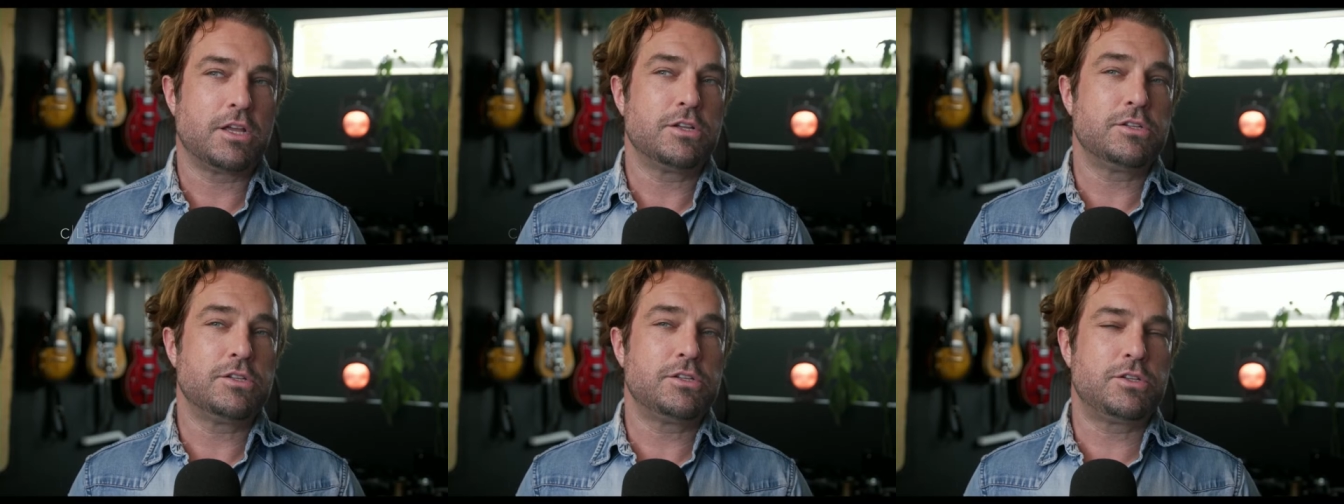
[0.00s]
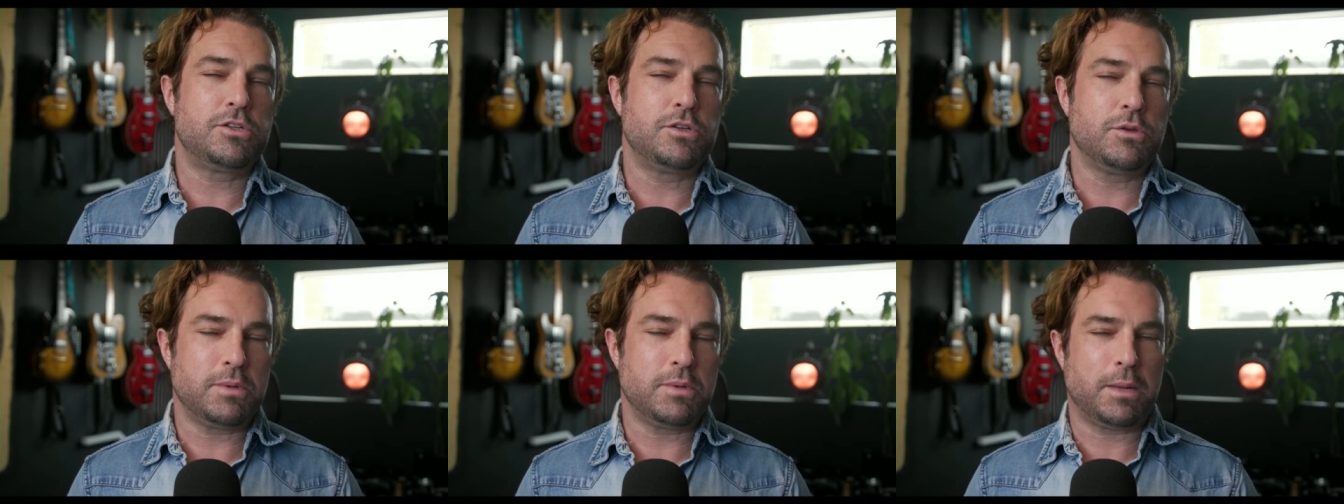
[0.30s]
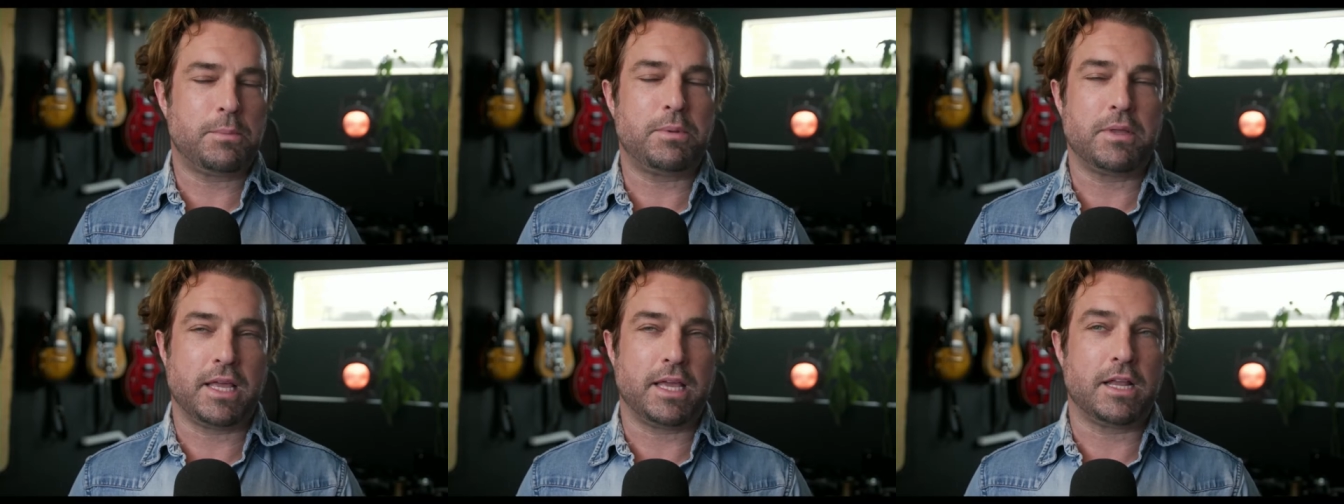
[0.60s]
to
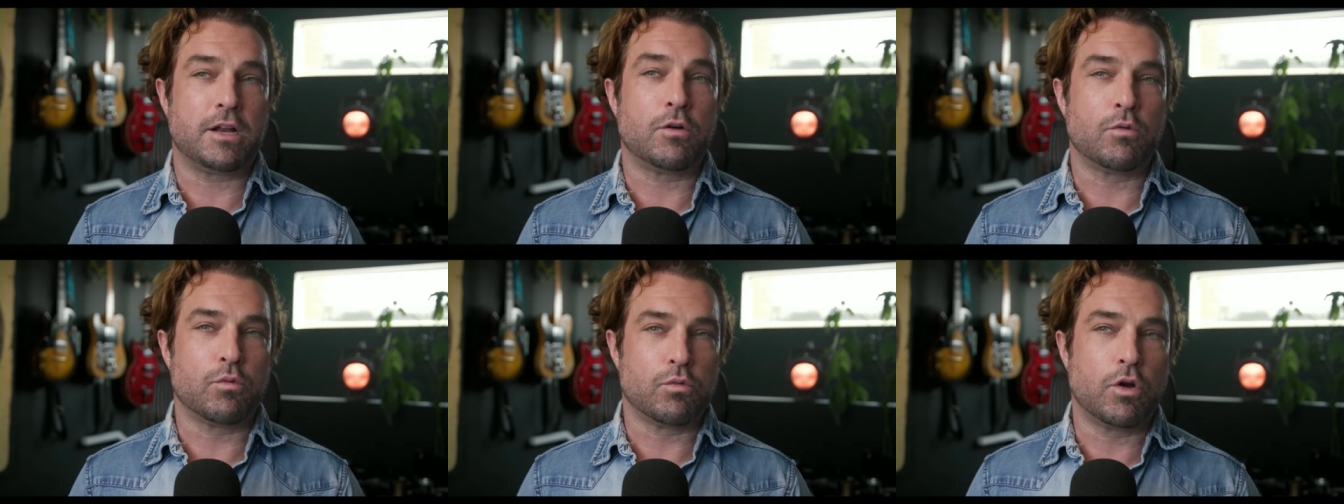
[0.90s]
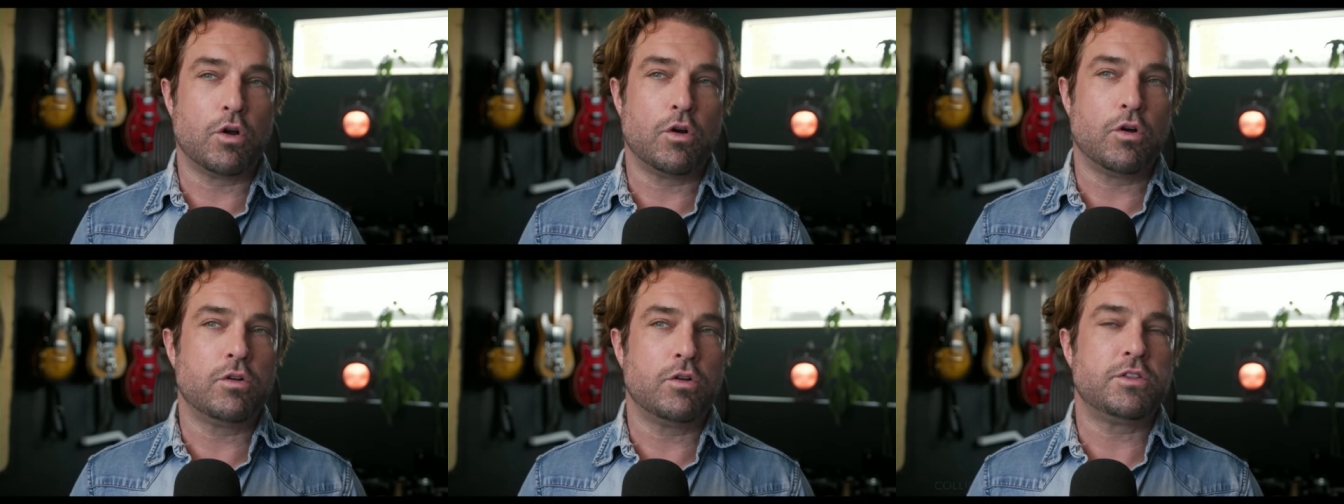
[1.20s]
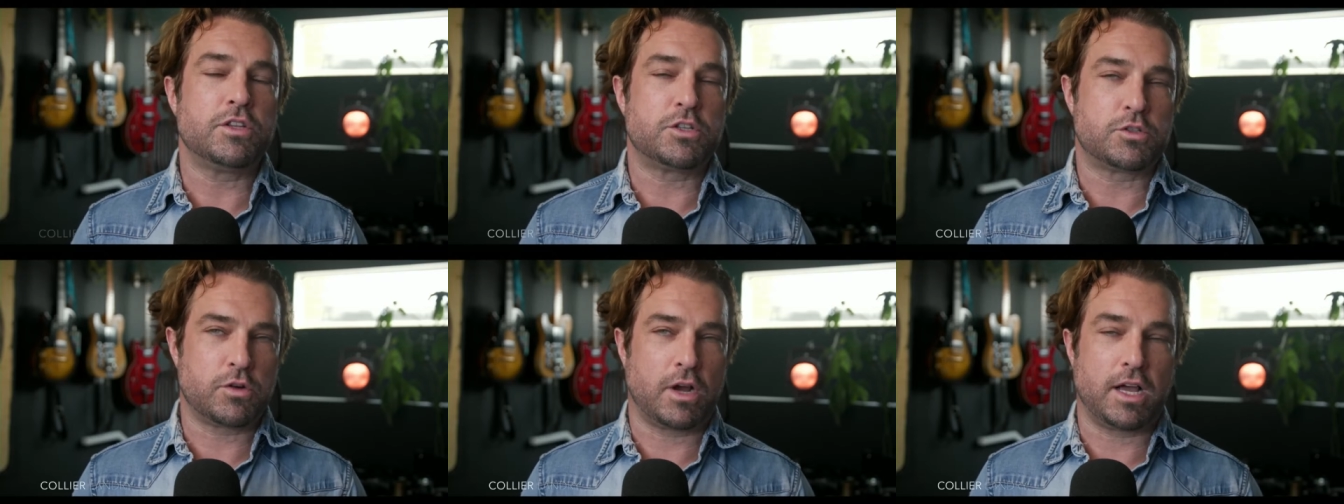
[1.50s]
manipulate and erode the
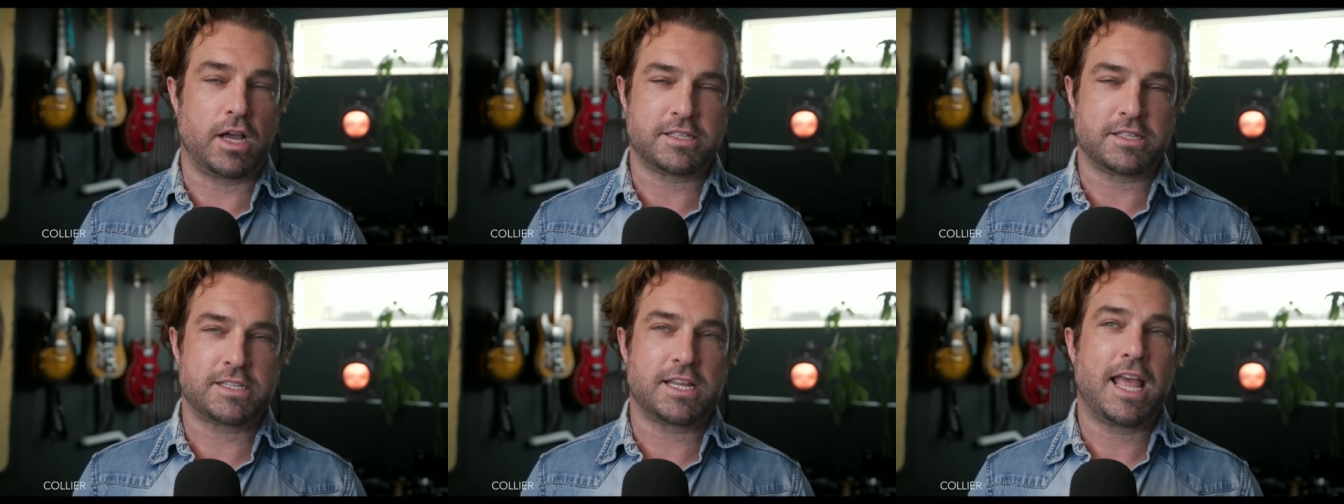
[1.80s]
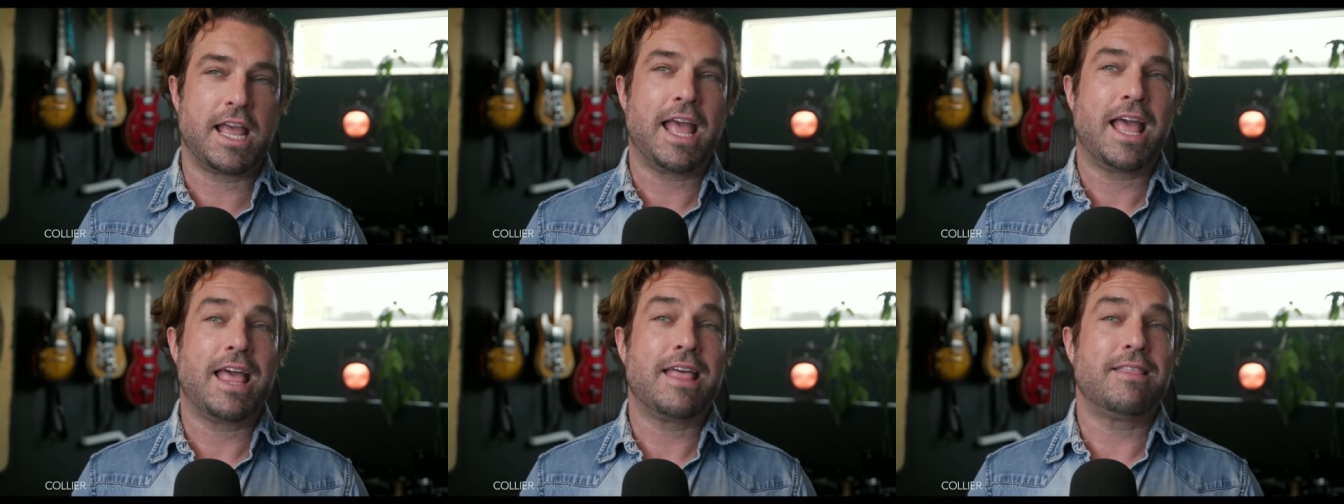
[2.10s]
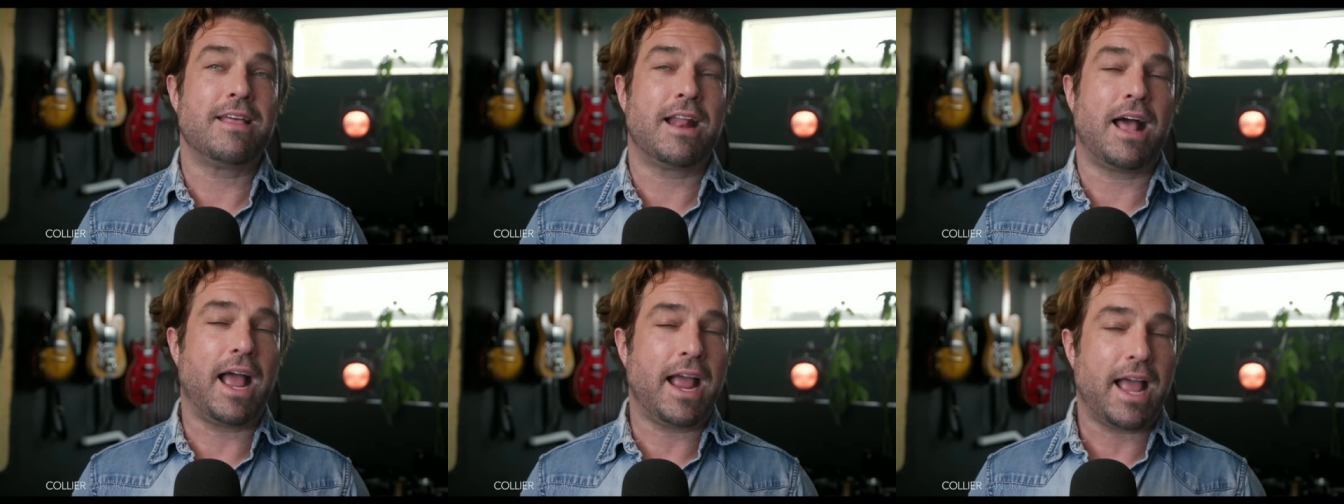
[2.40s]
trust that
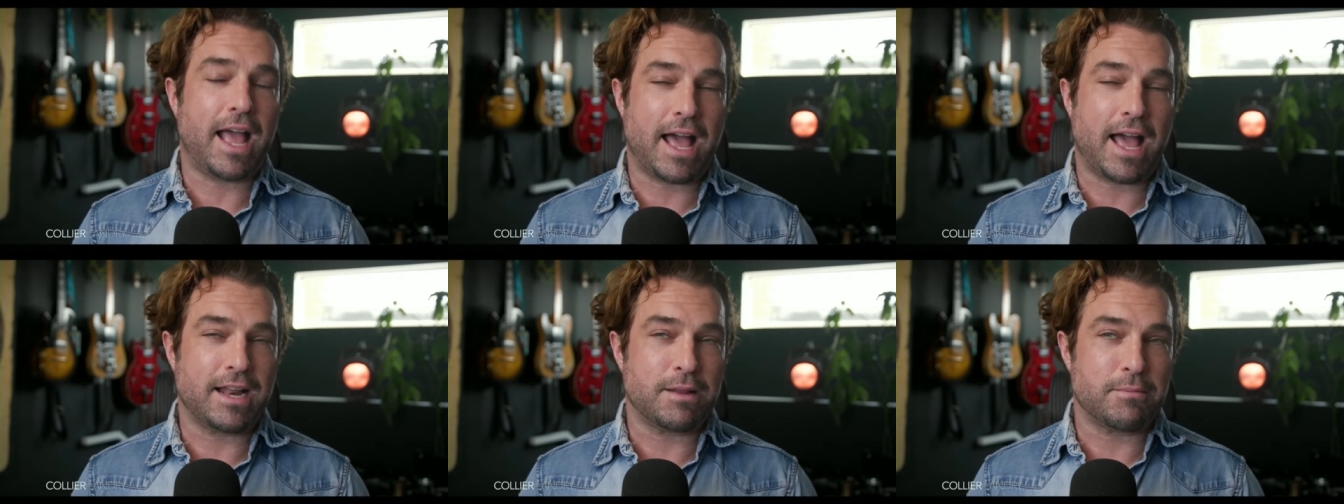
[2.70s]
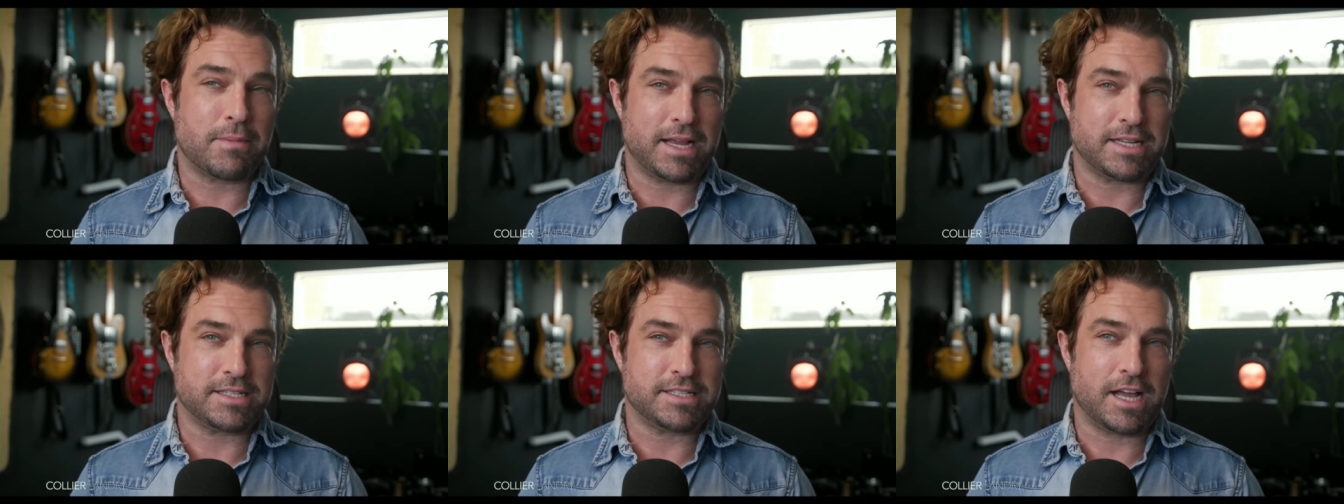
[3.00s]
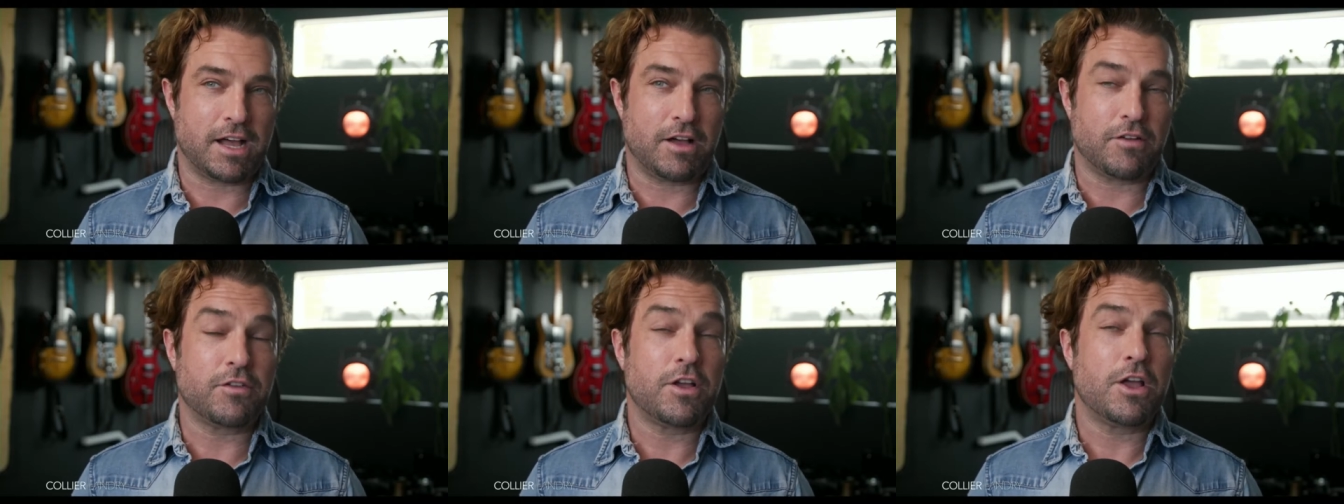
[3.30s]
I had in
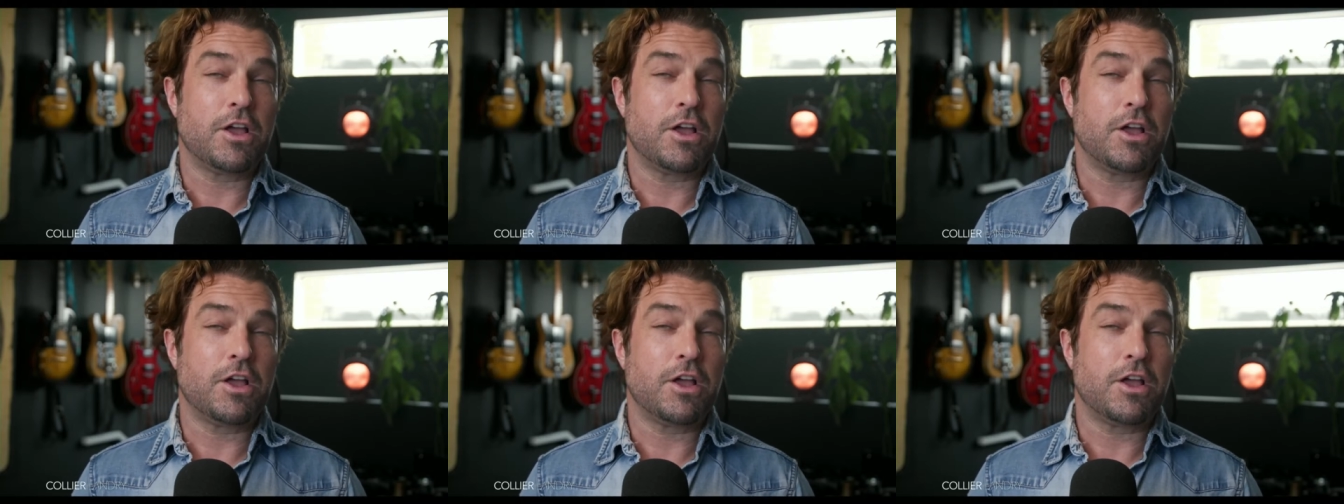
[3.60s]
myself,